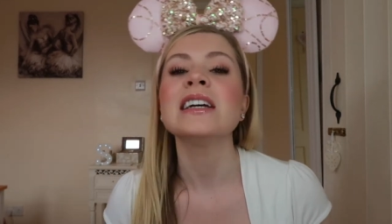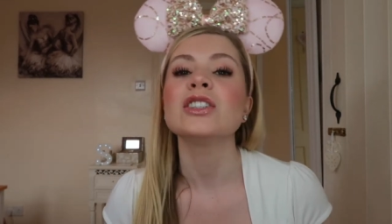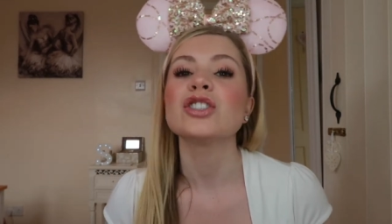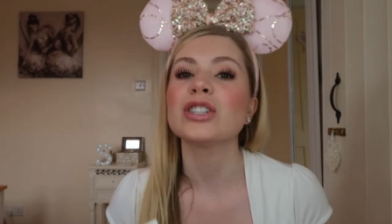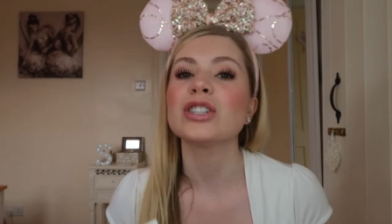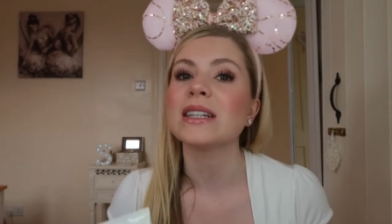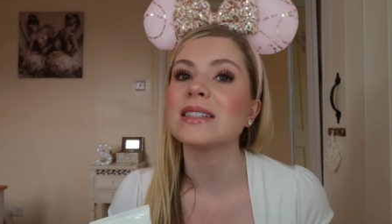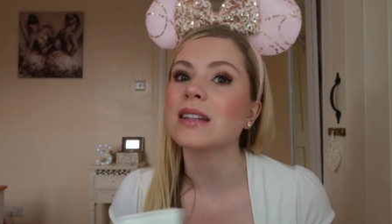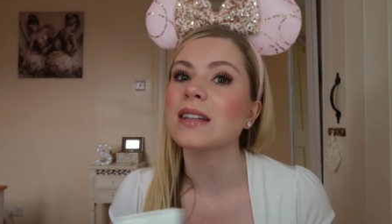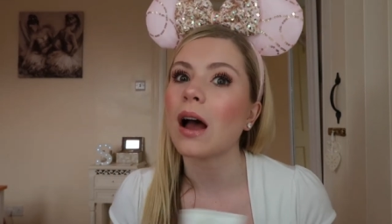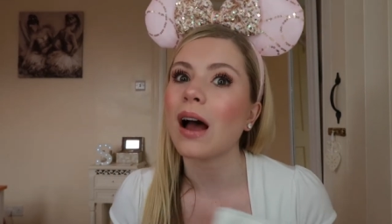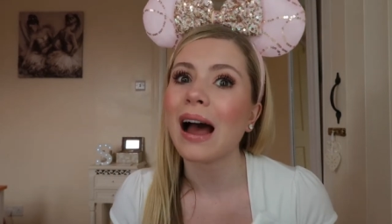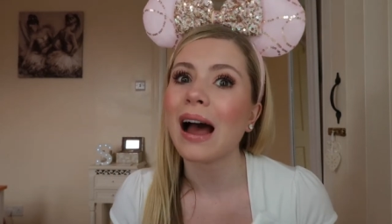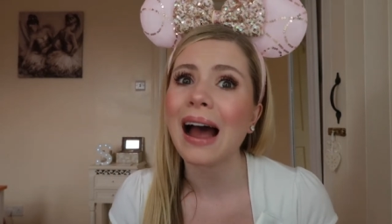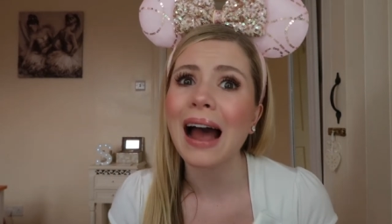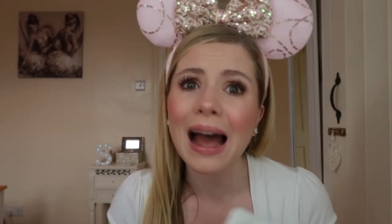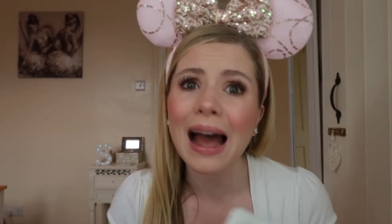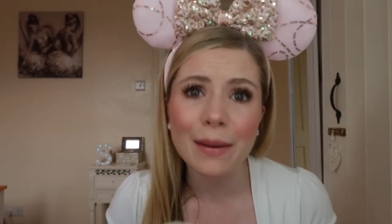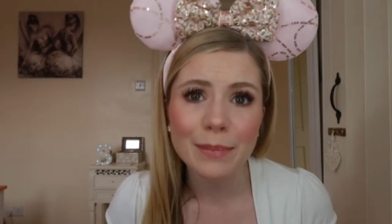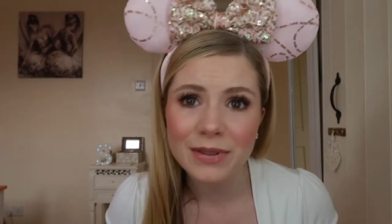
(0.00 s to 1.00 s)
She's
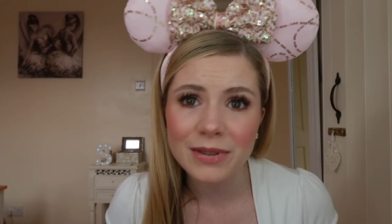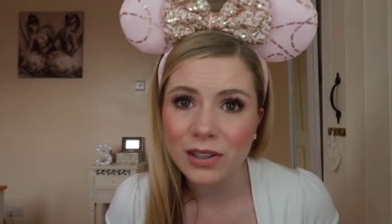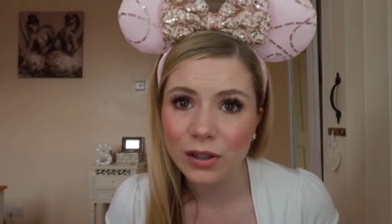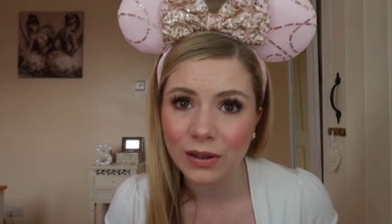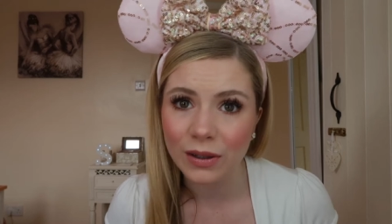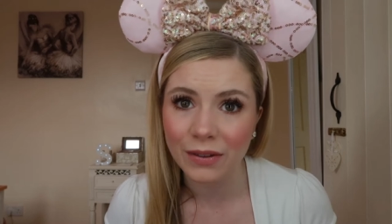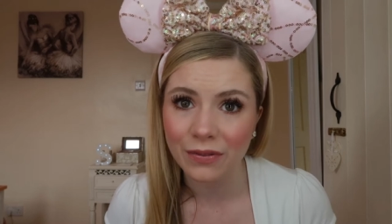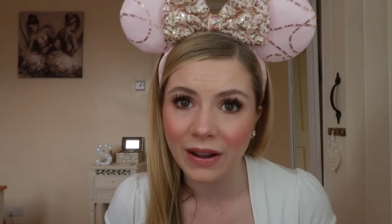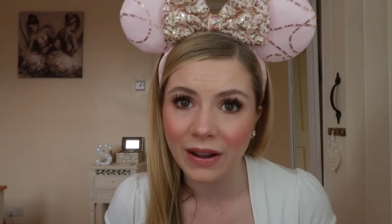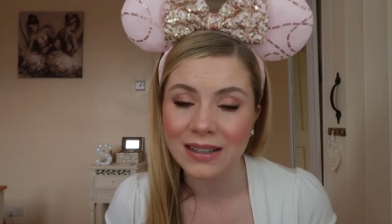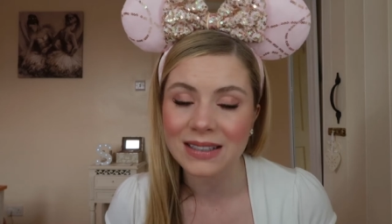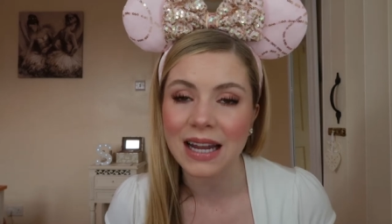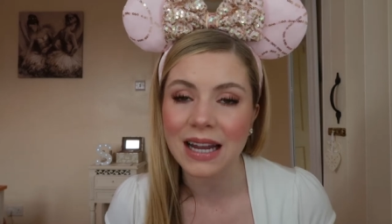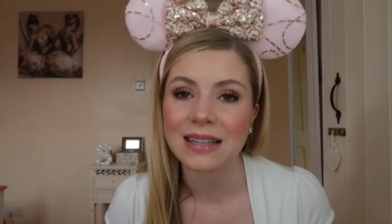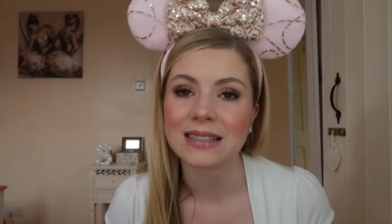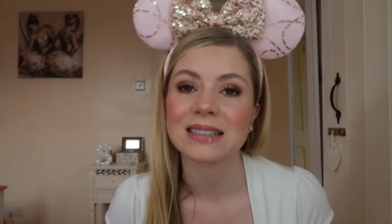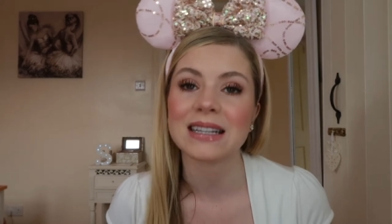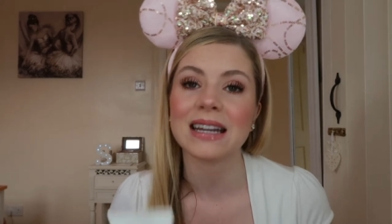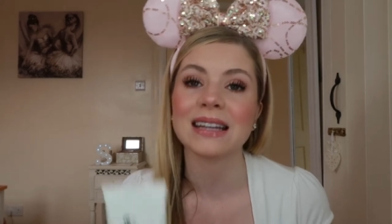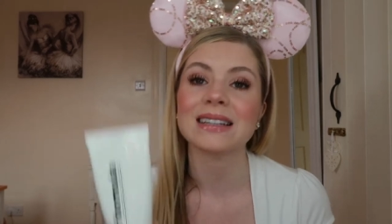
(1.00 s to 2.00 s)
absolutely
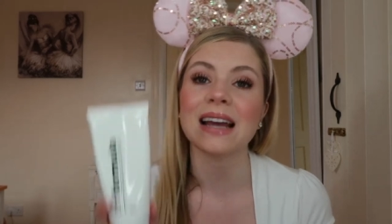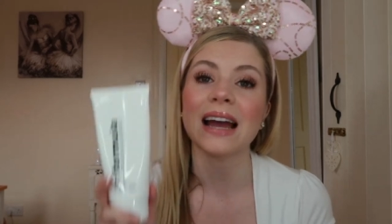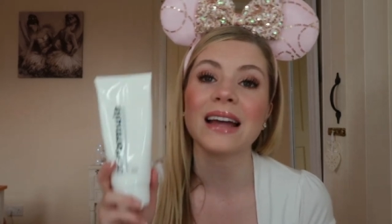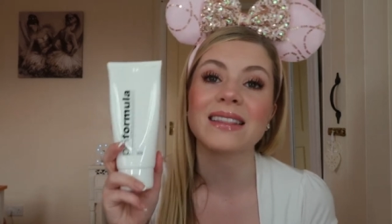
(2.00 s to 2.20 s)
fantastic,